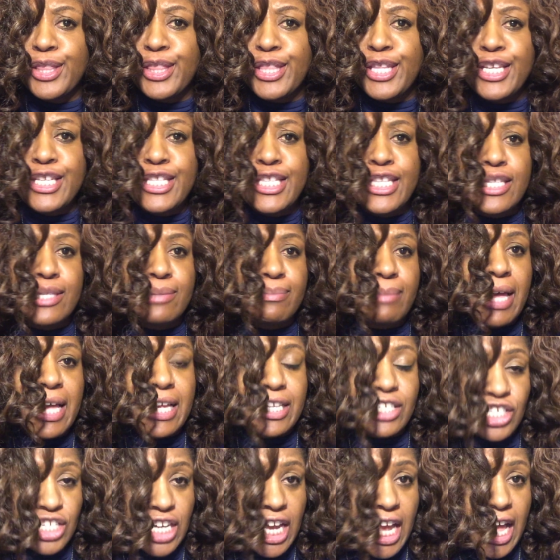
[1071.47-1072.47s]
this is
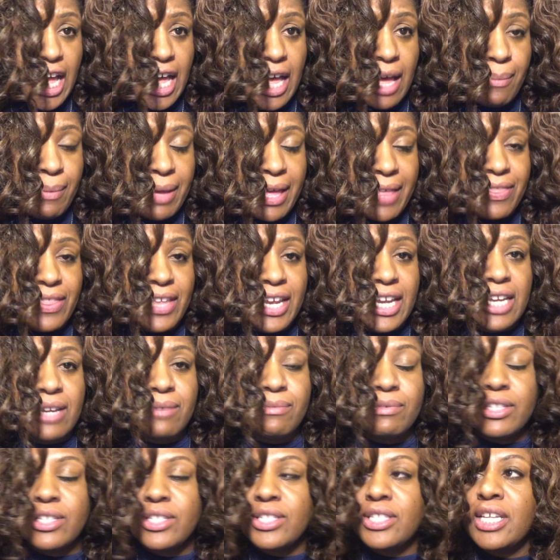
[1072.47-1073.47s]
my job. I
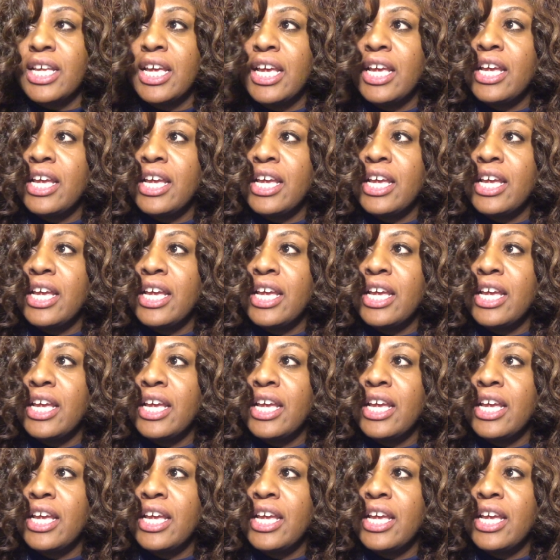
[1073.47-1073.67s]
think it was